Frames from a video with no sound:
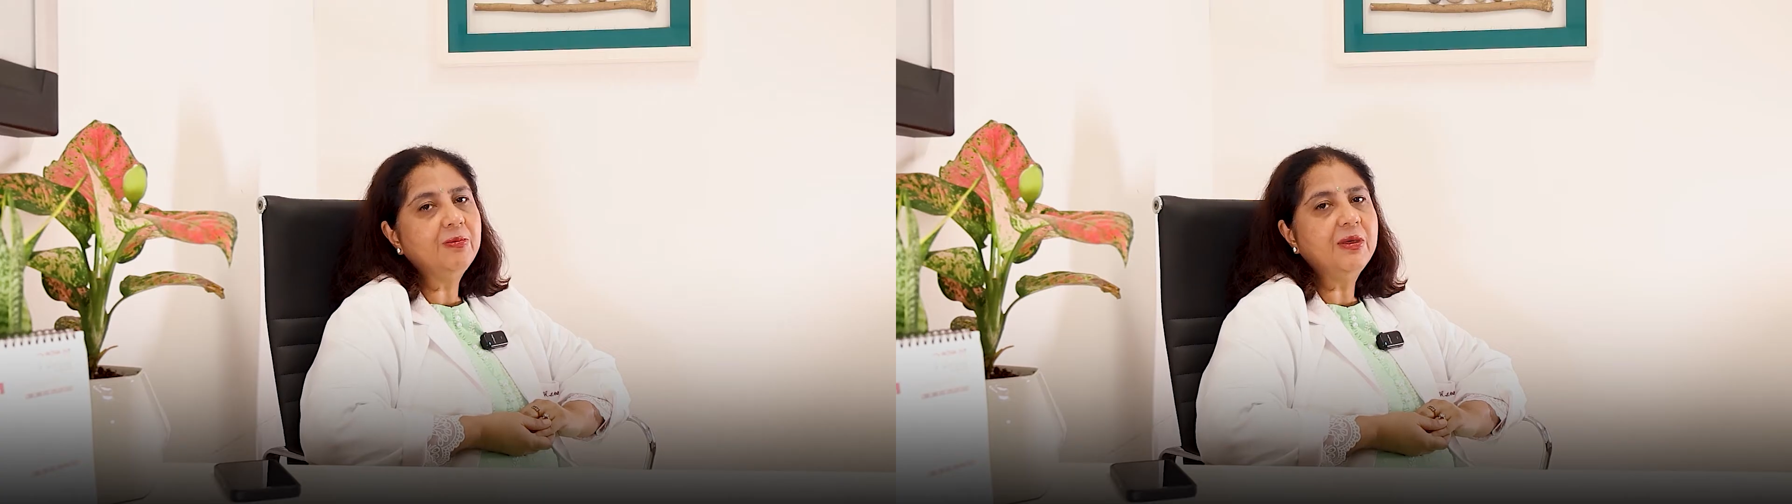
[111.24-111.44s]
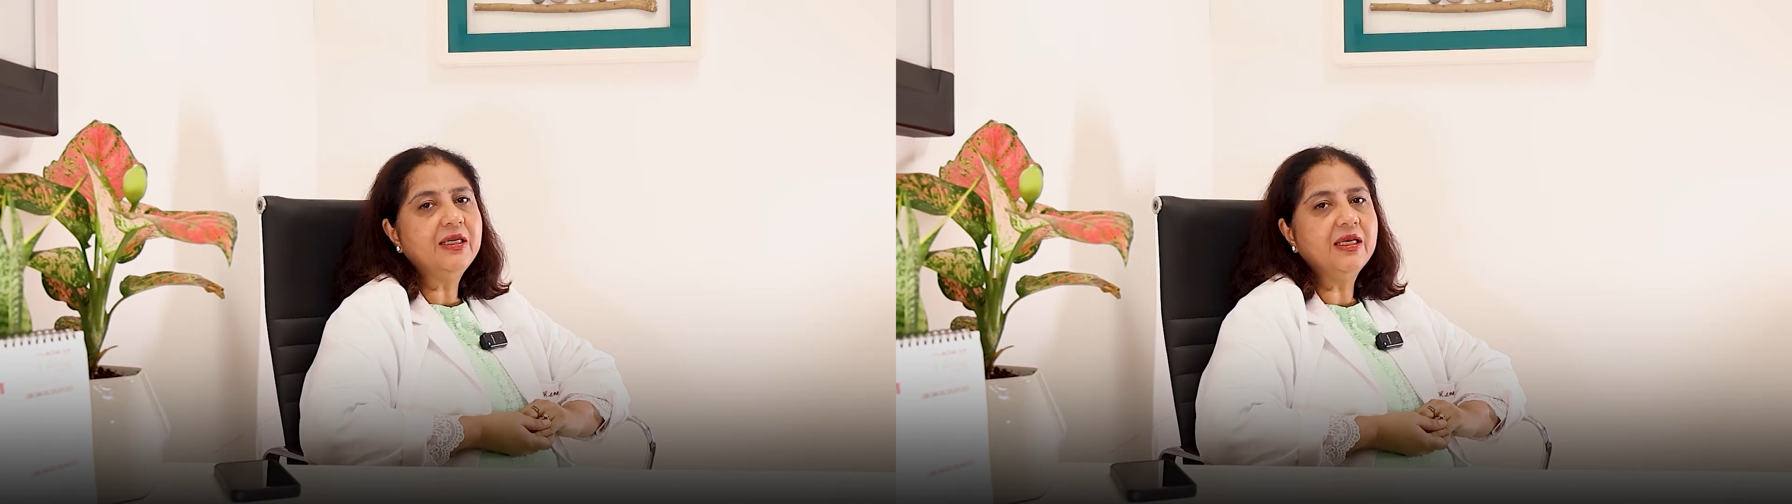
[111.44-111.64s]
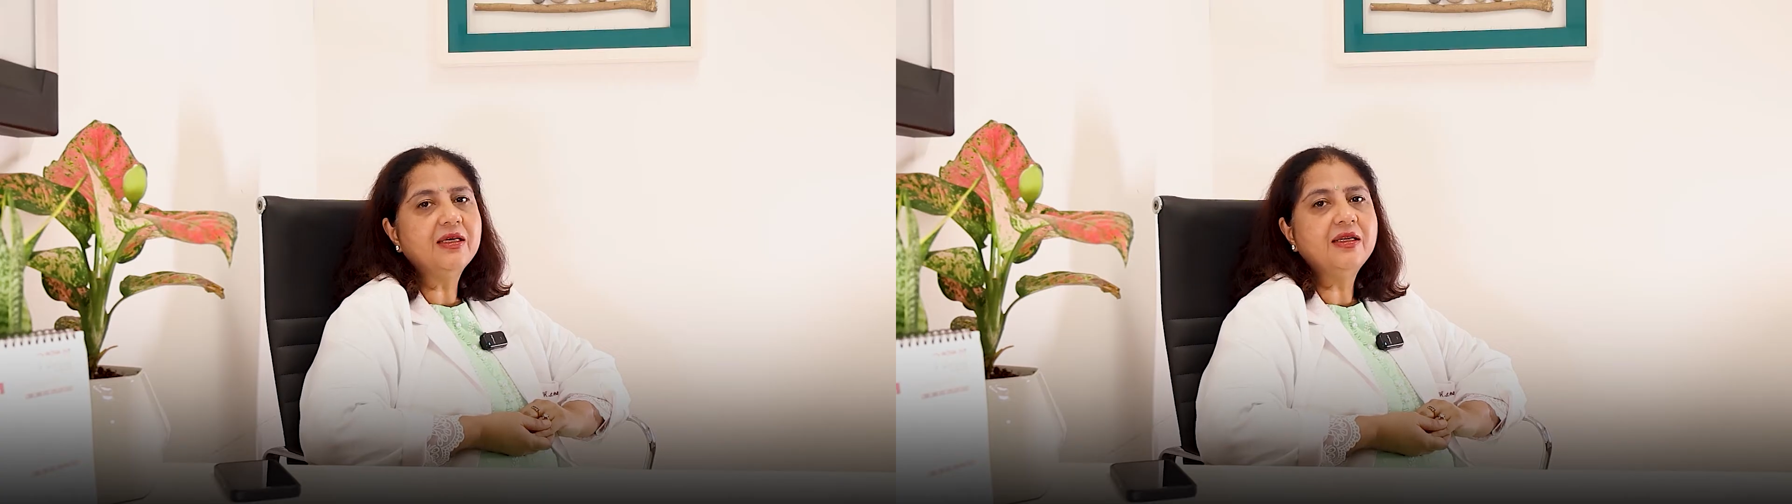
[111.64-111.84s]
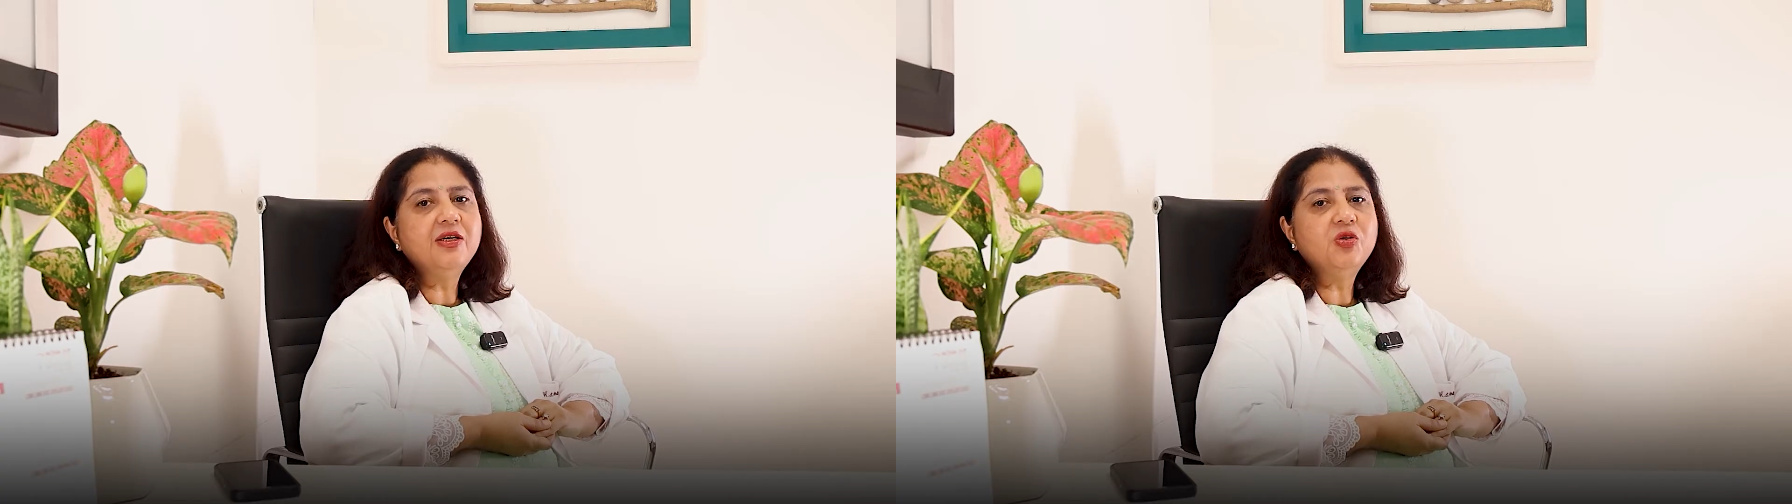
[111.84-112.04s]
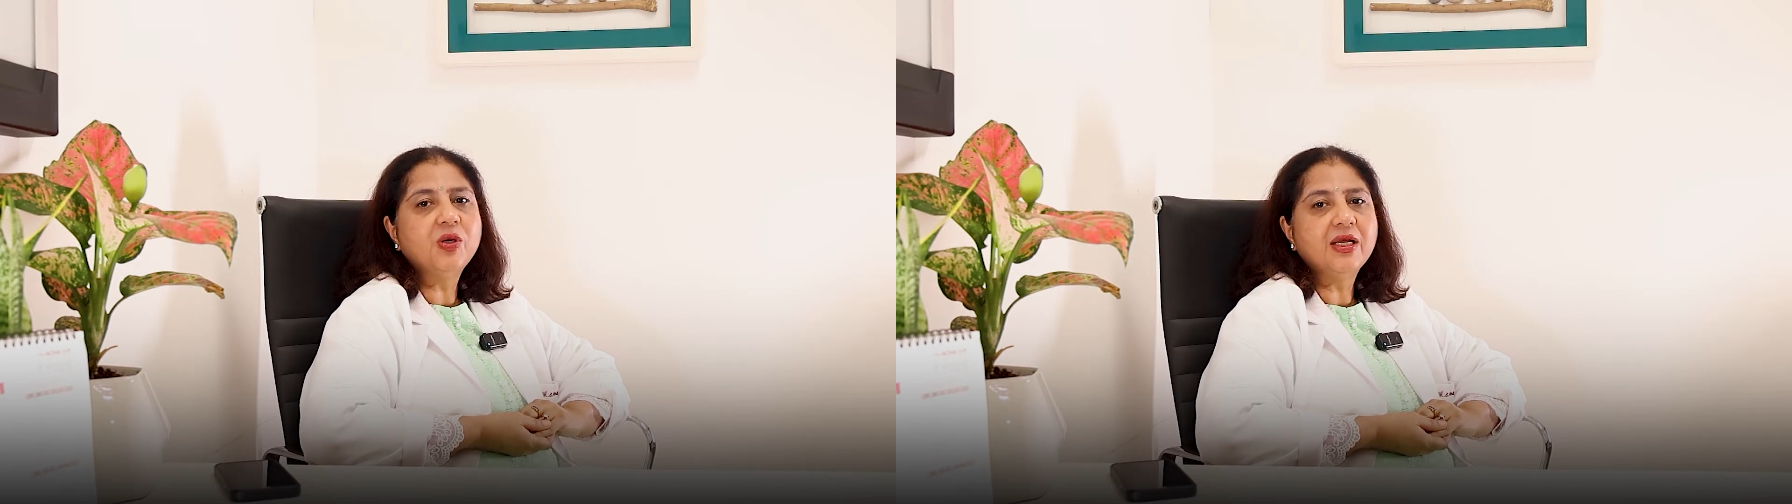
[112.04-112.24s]
will be taken
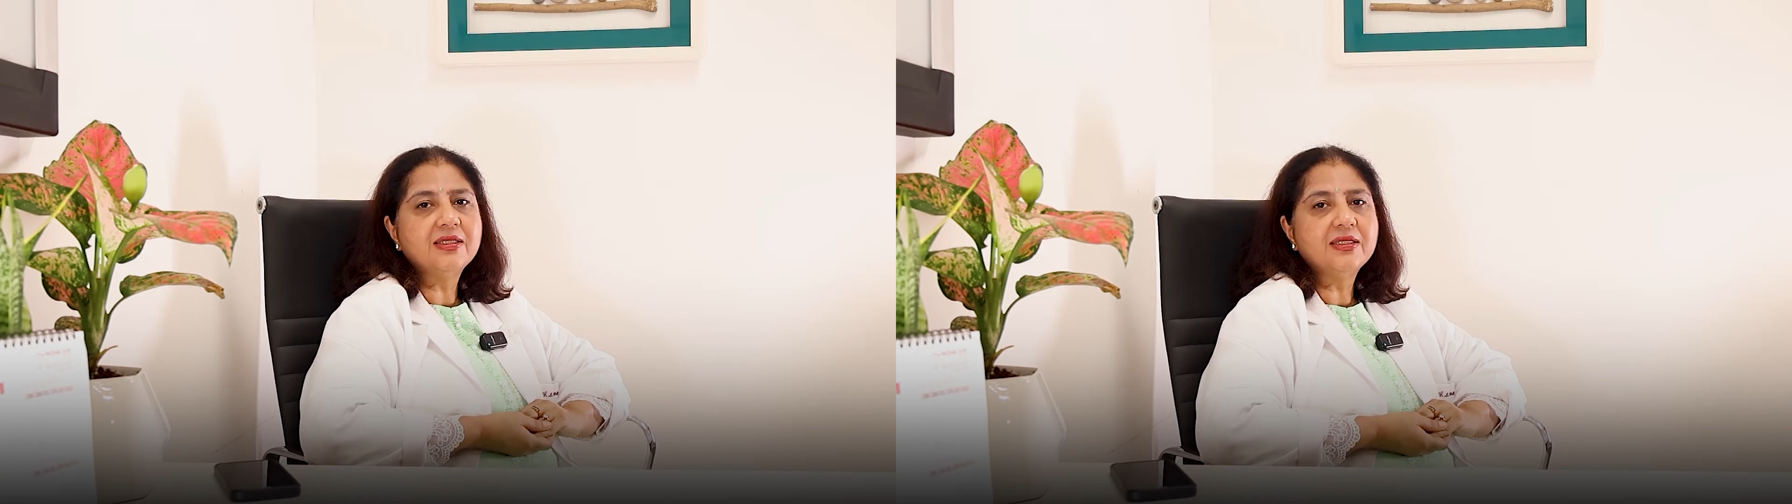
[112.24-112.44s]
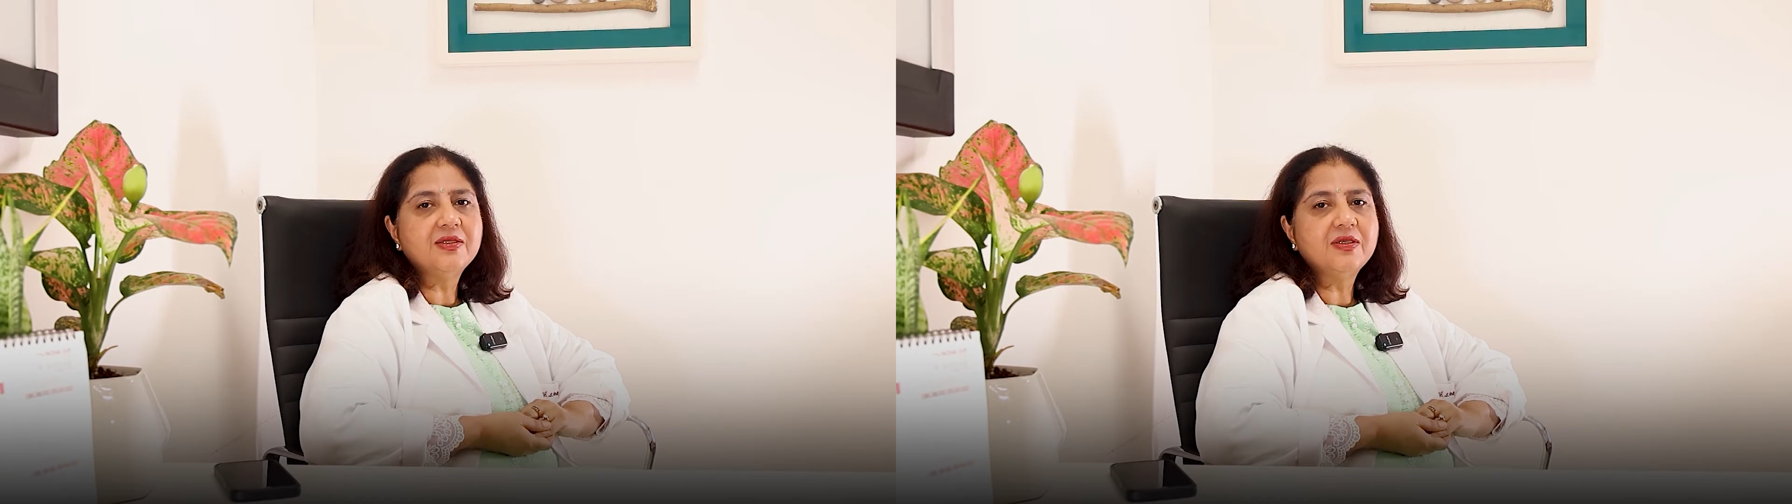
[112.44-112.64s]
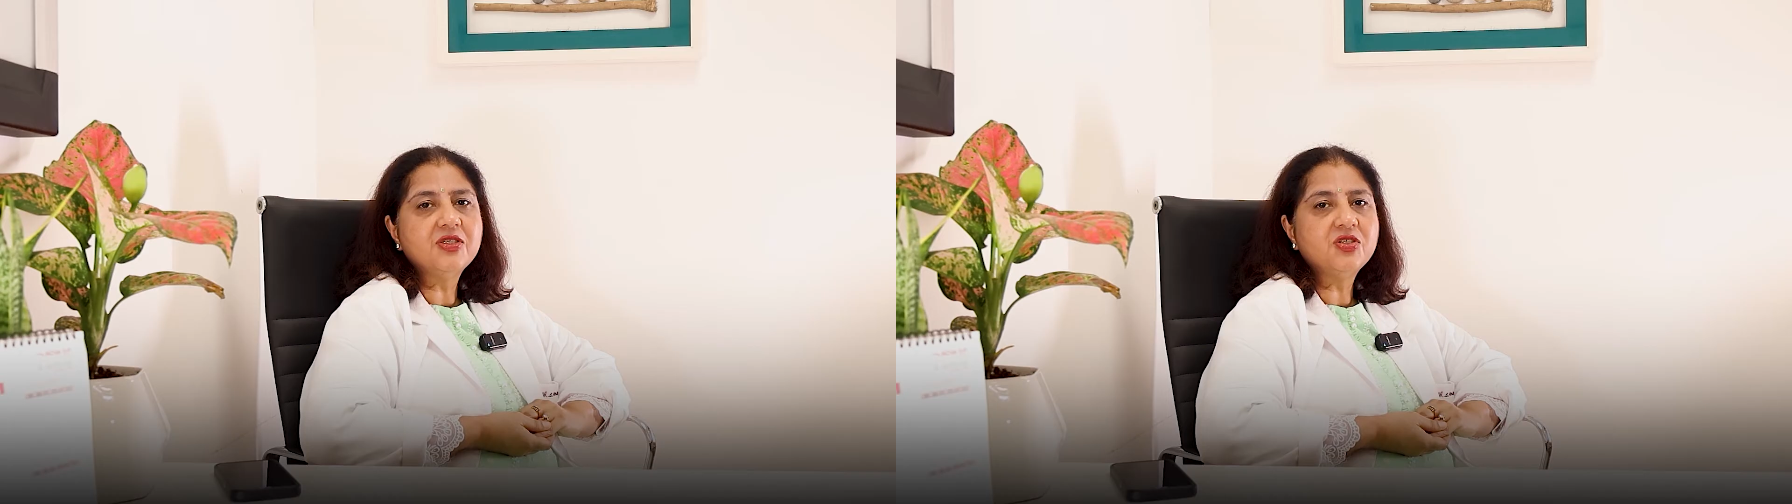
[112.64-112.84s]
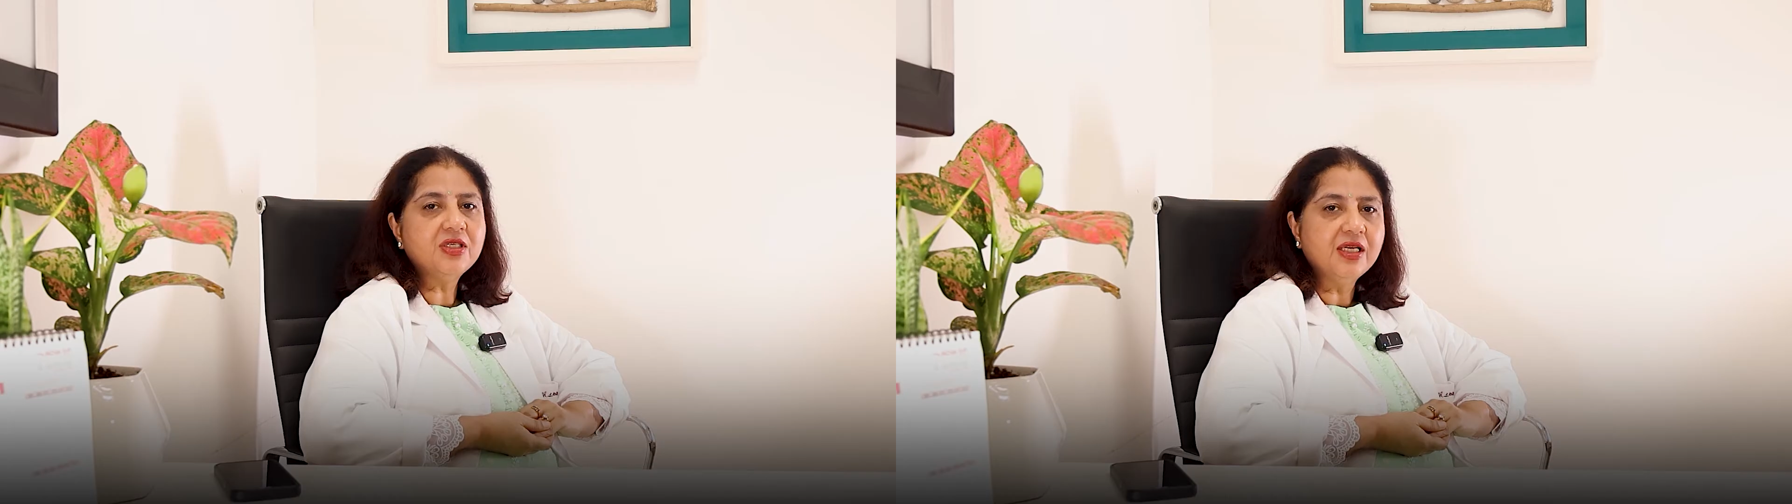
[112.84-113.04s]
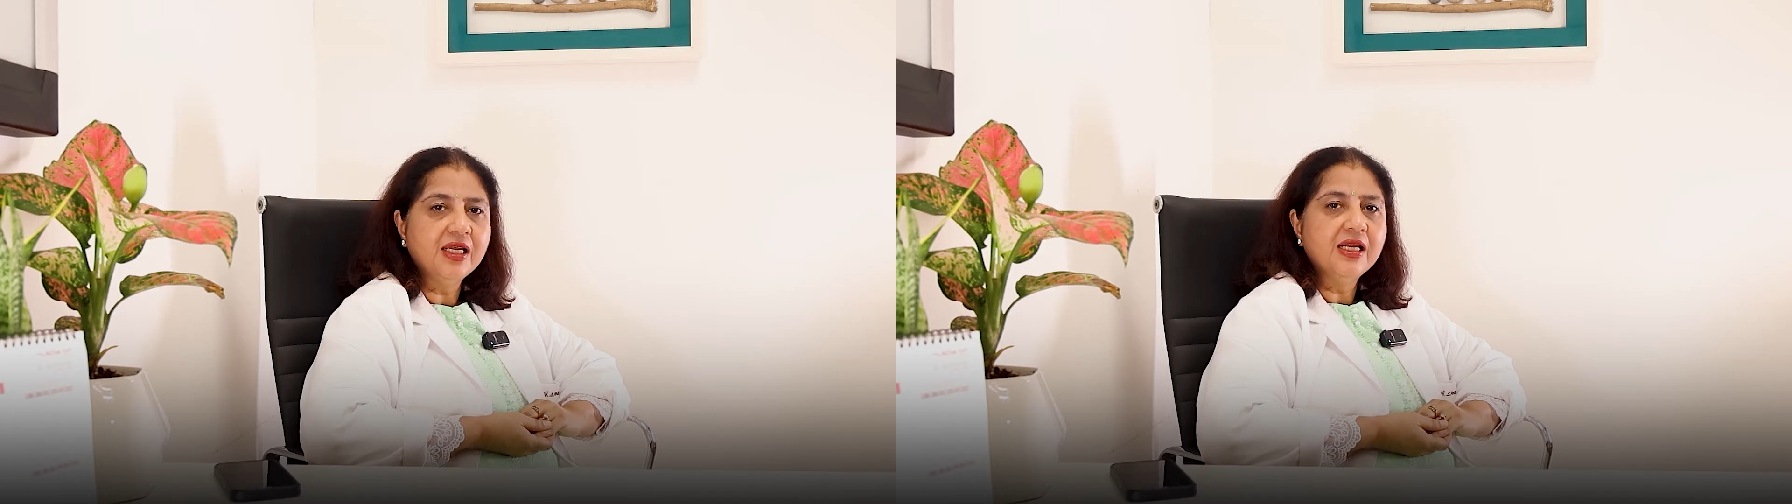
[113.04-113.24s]
into consideration,